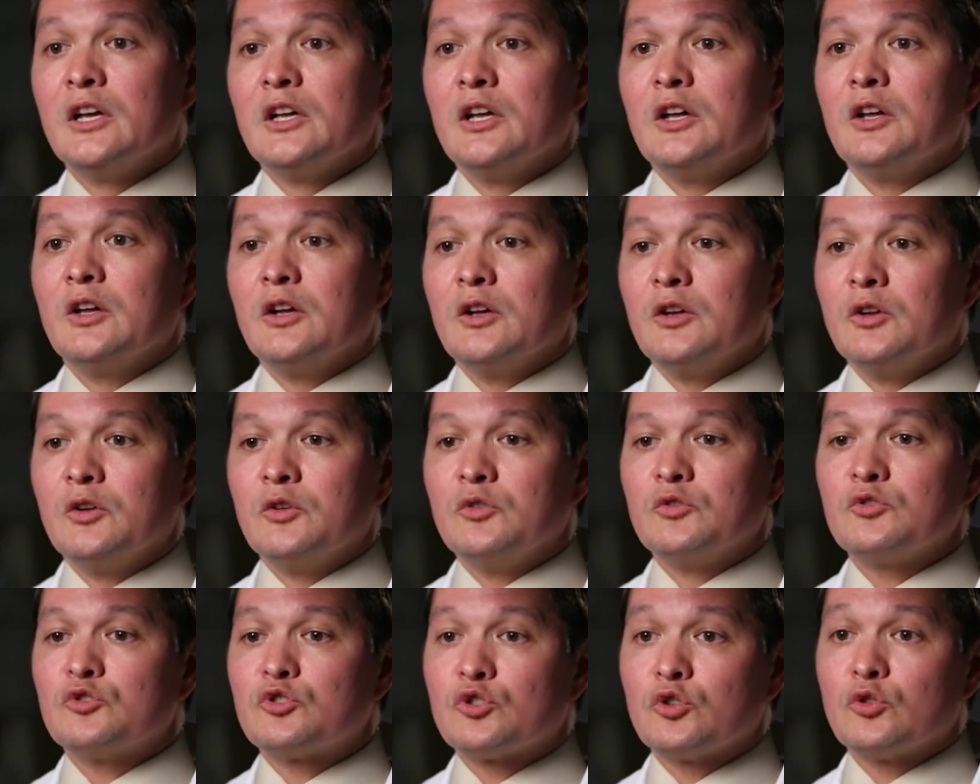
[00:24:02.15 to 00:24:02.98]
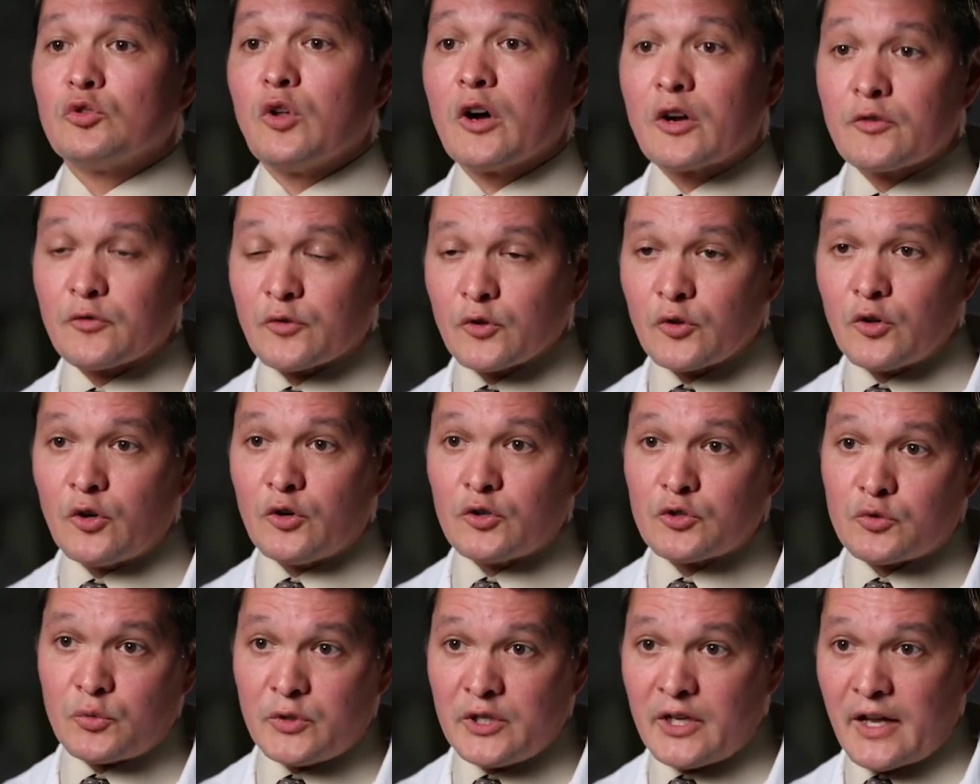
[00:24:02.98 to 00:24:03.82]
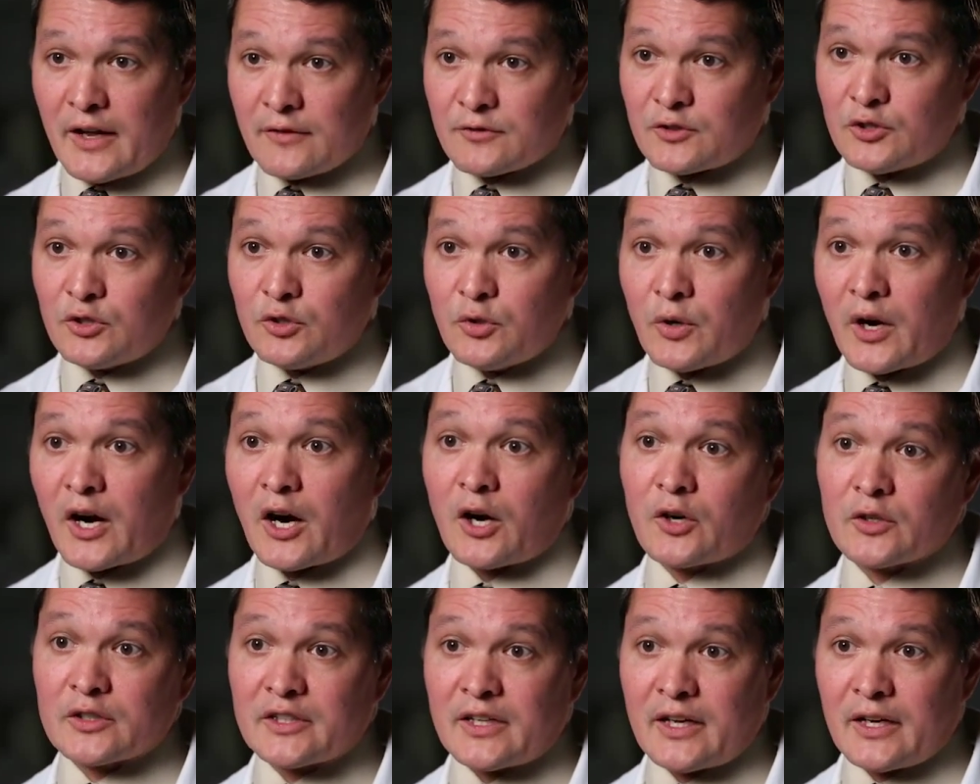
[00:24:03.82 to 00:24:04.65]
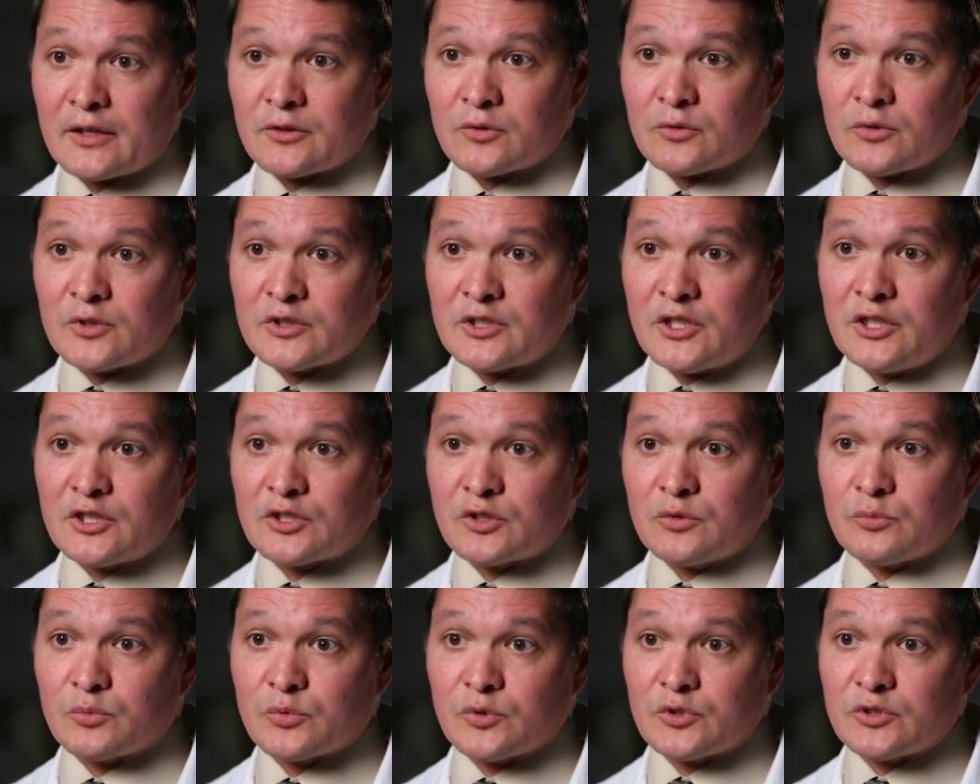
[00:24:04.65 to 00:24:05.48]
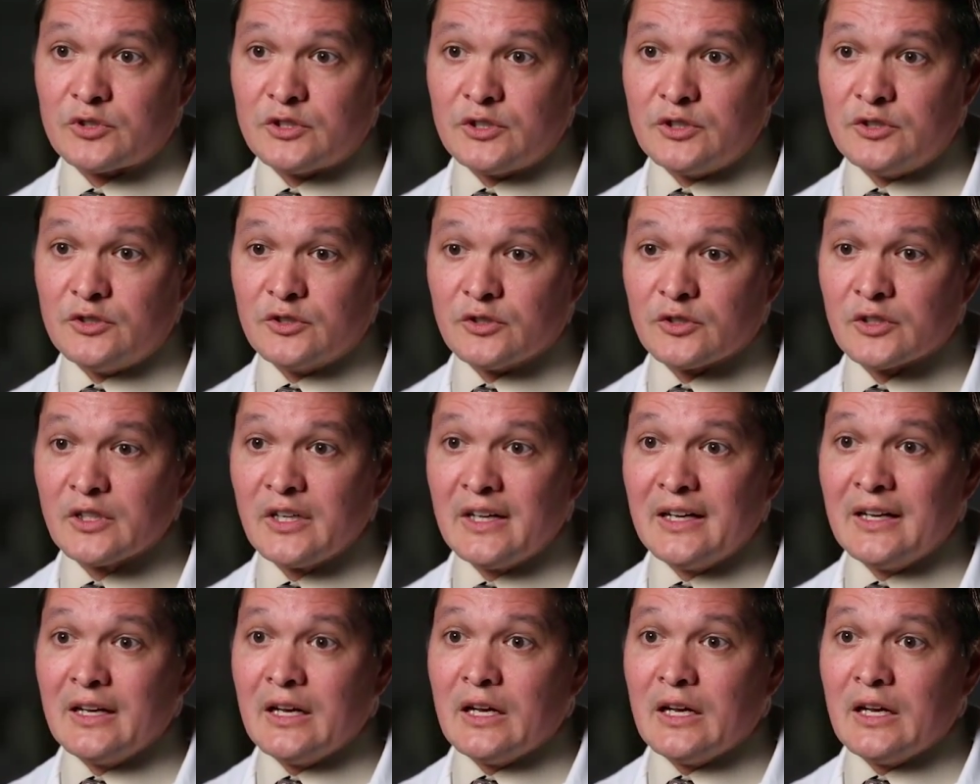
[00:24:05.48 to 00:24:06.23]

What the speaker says: And to look for those, we have to do a heart catheterization procedure.